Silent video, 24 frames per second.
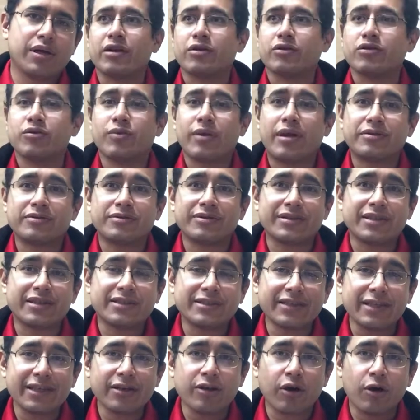
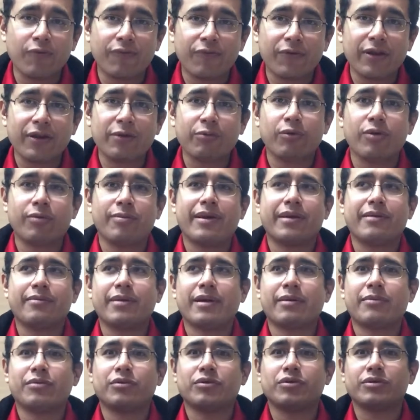2016, hopefully we'll be
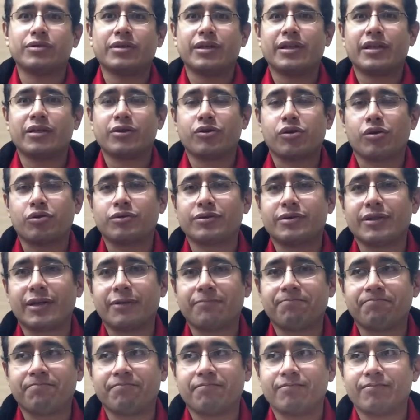able to see the drones
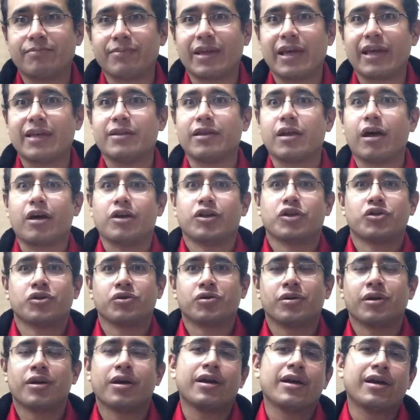that they
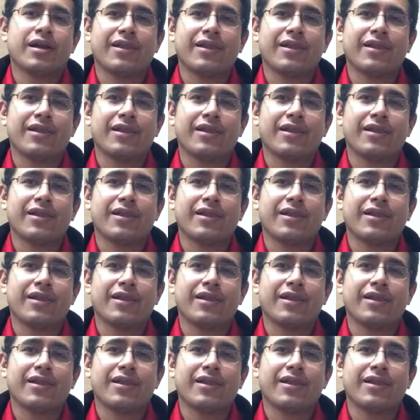dodge